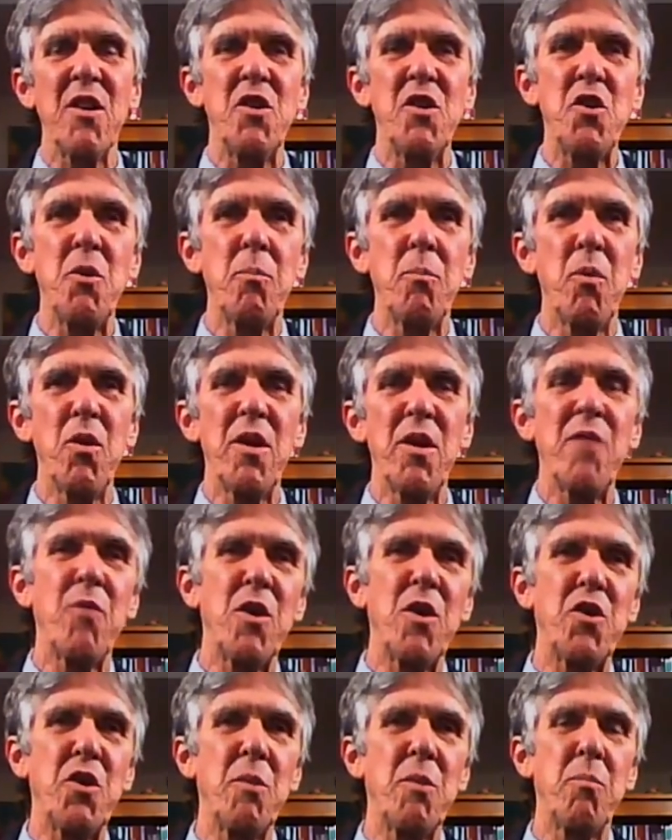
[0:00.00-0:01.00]
And you believe
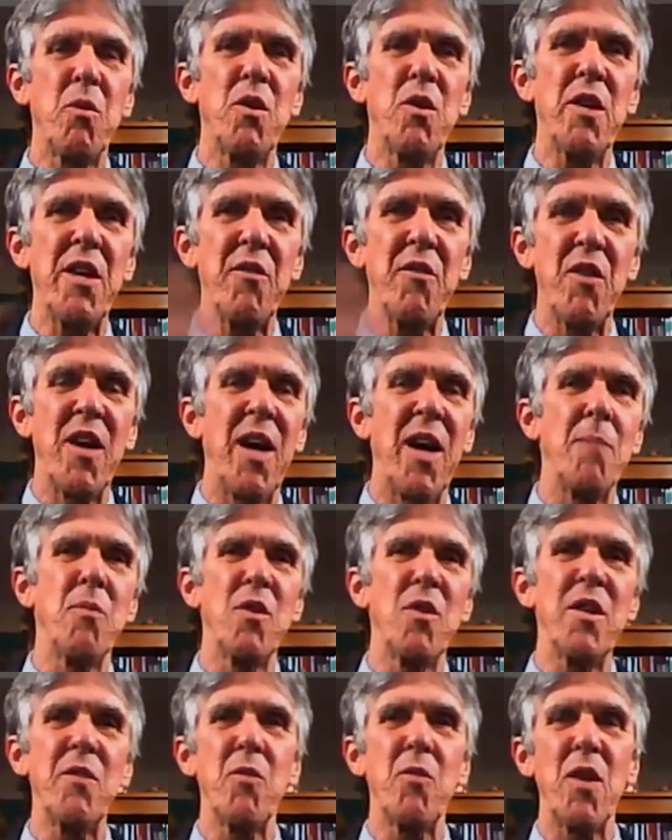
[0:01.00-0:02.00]
what you believe, and I
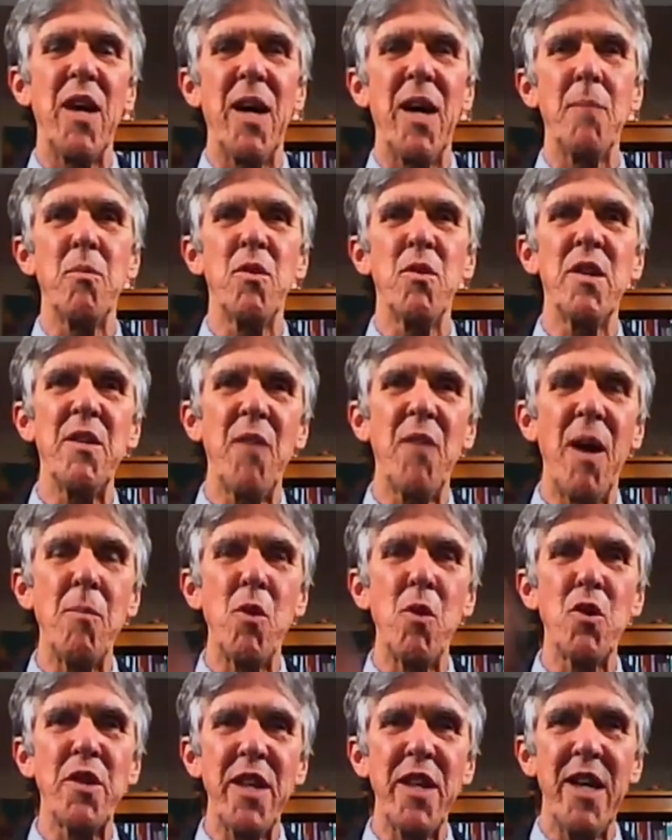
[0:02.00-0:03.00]
believe what I believe. I'm
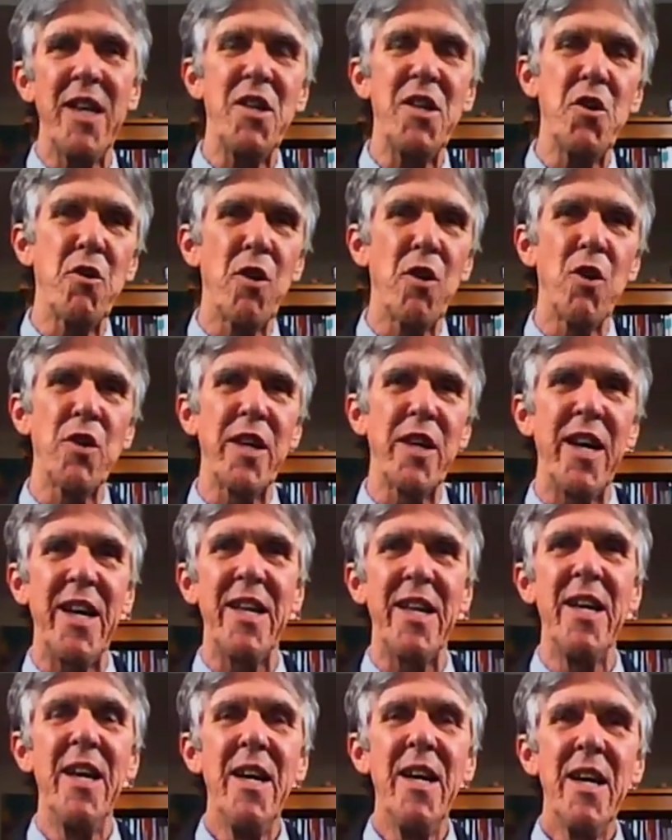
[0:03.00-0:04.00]
okay, you're
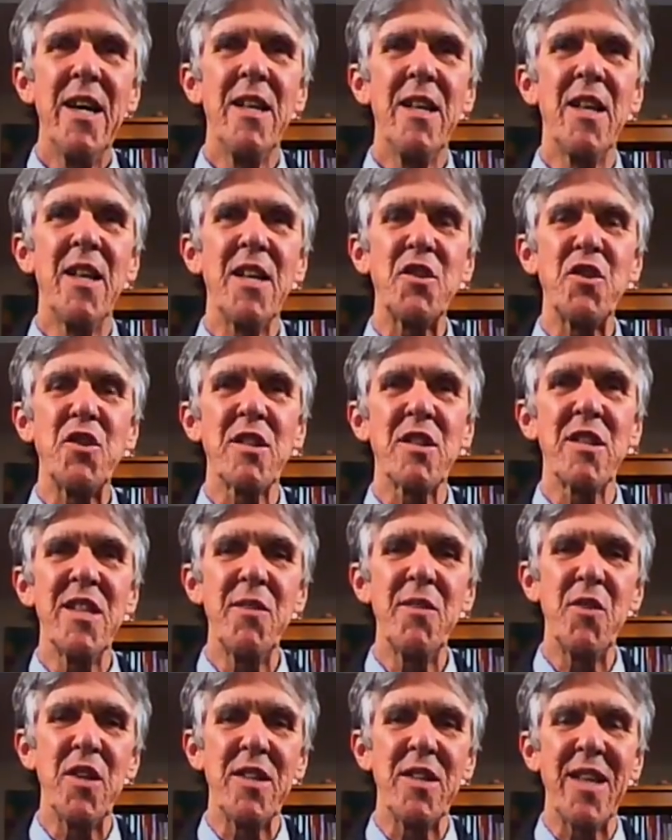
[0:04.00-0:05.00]
okay, and let's just
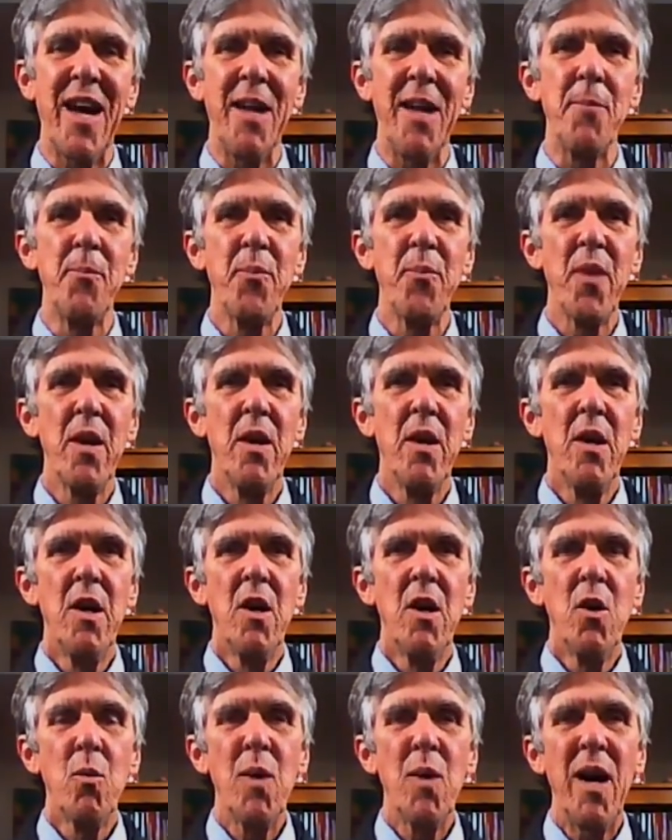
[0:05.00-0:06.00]
leave it at that.
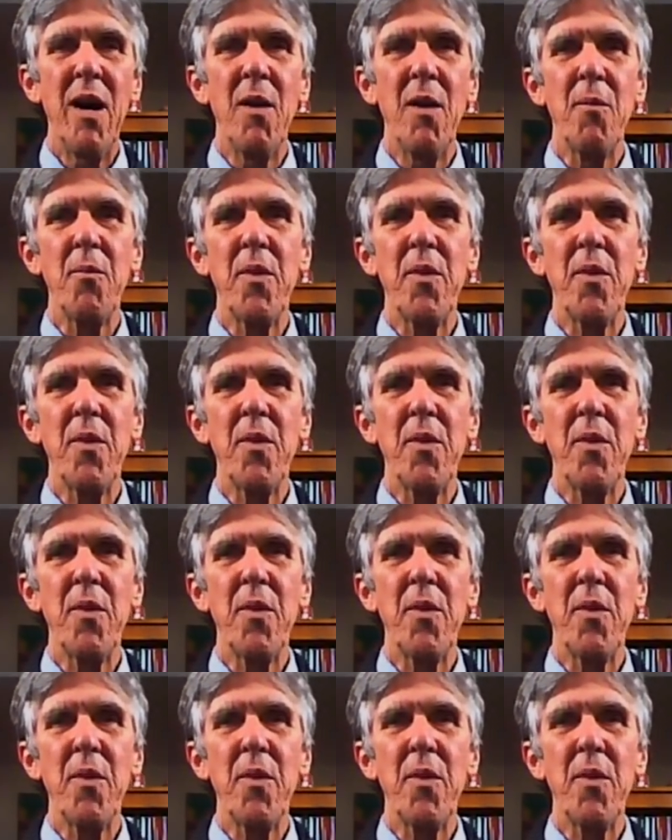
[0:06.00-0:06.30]
Well,